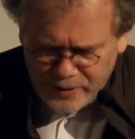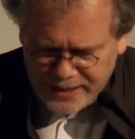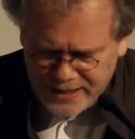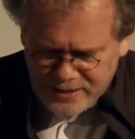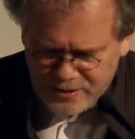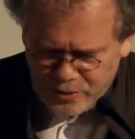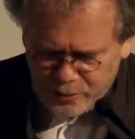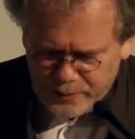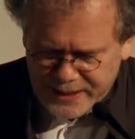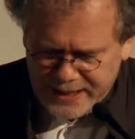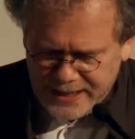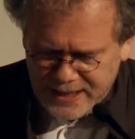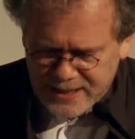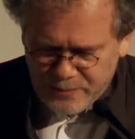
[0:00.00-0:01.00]
history
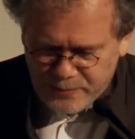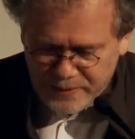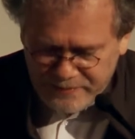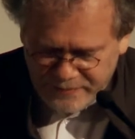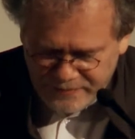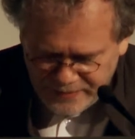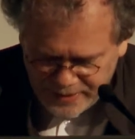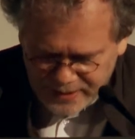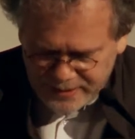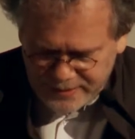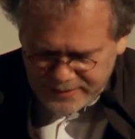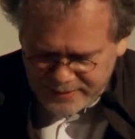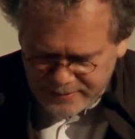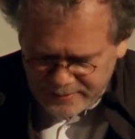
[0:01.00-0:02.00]
is
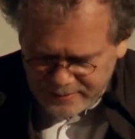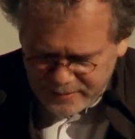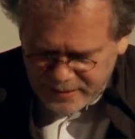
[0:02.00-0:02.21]
revealed